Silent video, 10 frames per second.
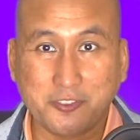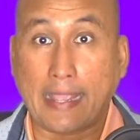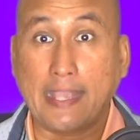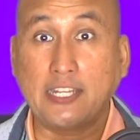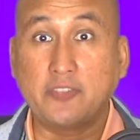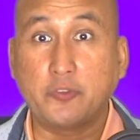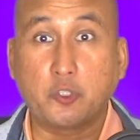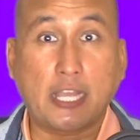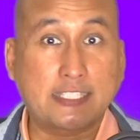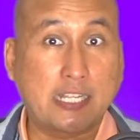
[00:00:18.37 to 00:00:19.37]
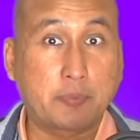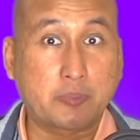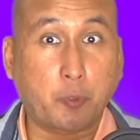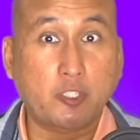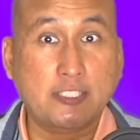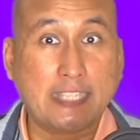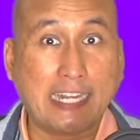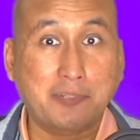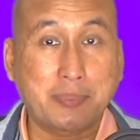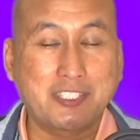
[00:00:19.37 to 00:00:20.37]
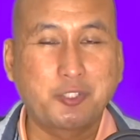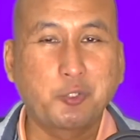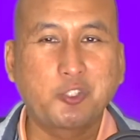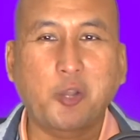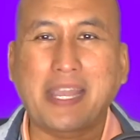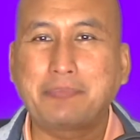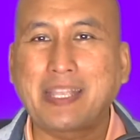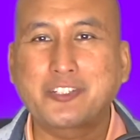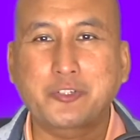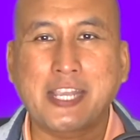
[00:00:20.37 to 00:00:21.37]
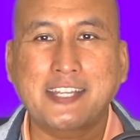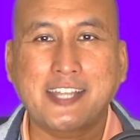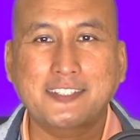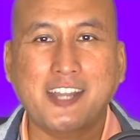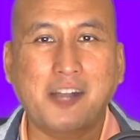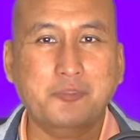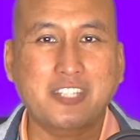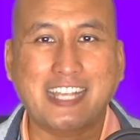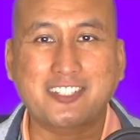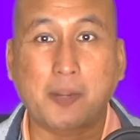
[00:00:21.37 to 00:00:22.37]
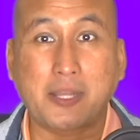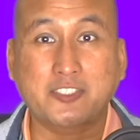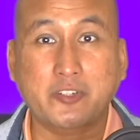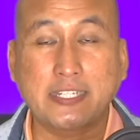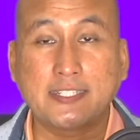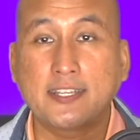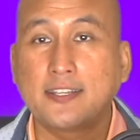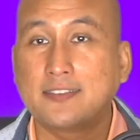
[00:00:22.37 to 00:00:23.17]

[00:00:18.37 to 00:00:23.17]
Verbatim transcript: And if you'd like to help support this channel, please do so at patreon.com slash ramascreen.